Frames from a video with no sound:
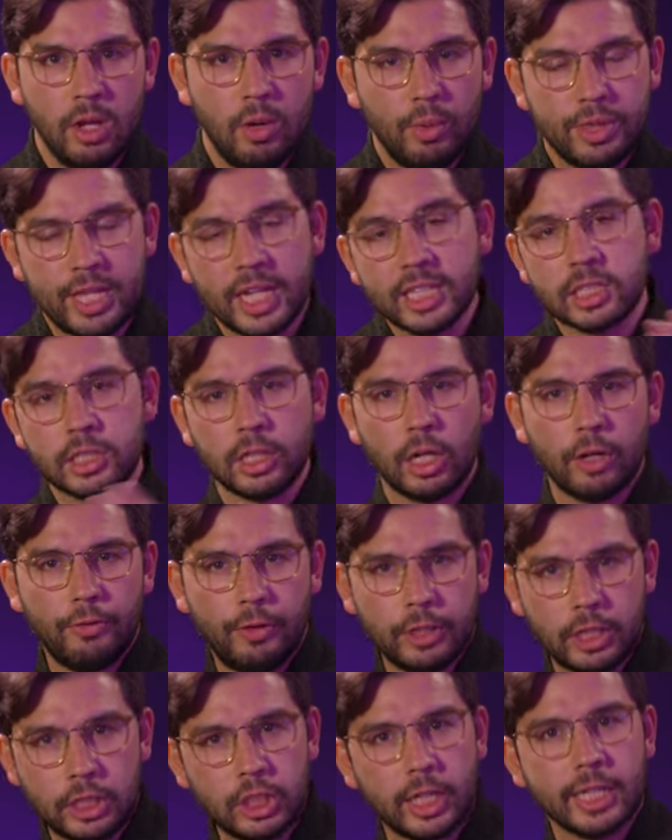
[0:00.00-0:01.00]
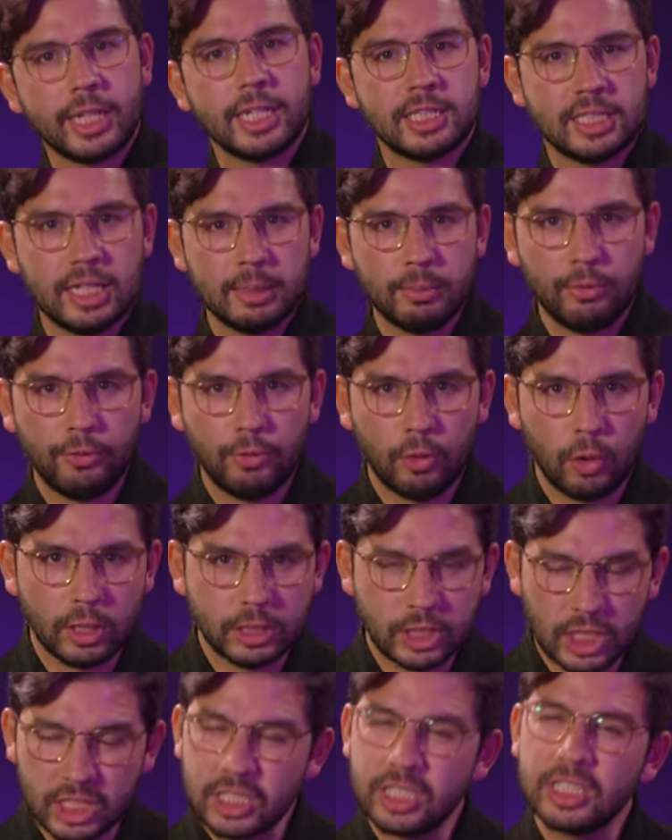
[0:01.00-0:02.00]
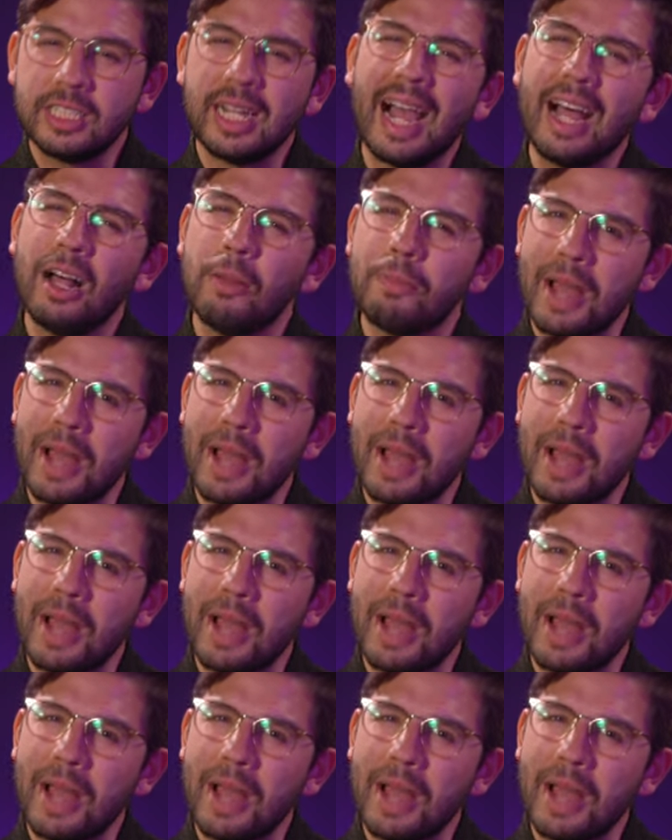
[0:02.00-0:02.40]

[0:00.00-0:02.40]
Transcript: With S D R footage, like I said before, just dial